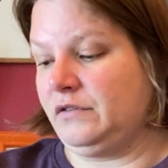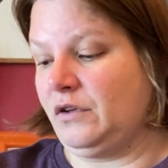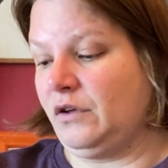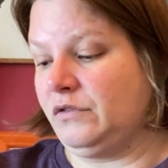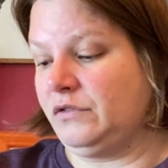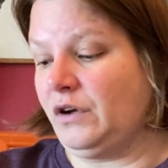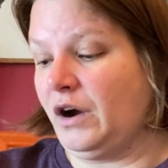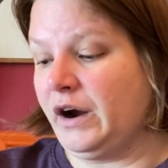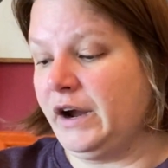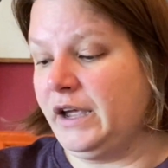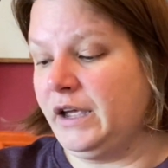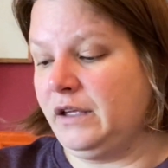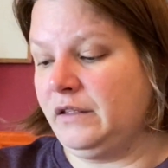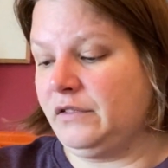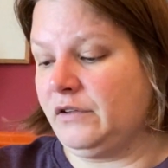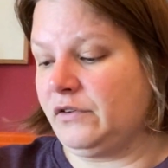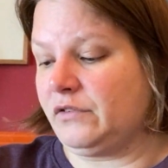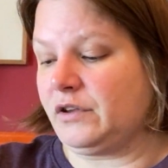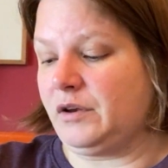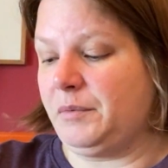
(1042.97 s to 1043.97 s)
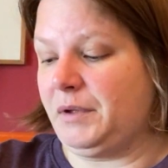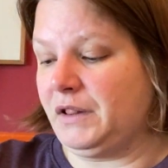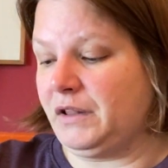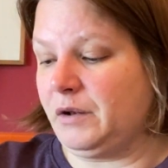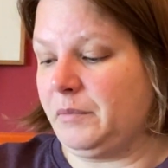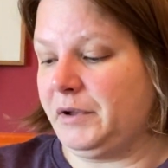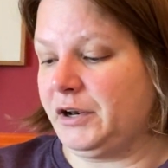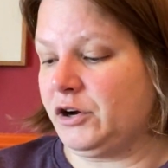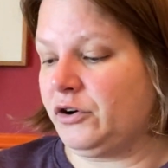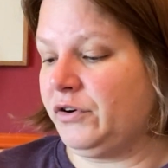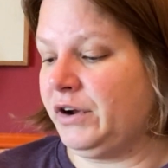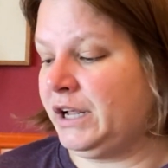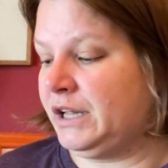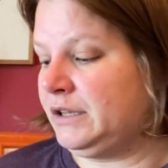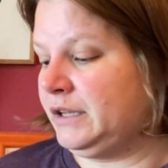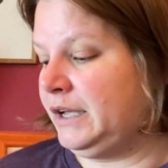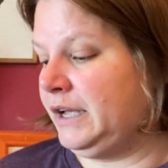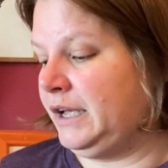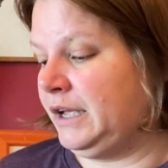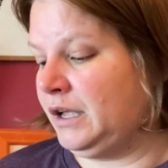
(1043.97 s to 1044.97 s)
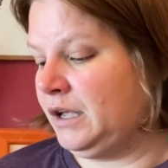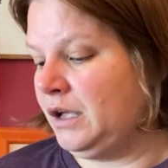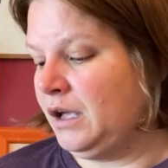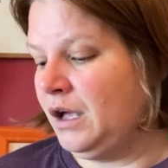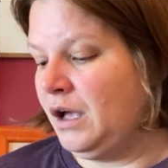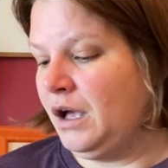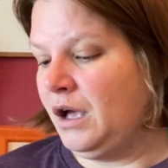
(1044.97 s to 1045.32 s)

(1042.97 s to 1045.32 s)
So sorry, there's gonna be a little bit of crinkling.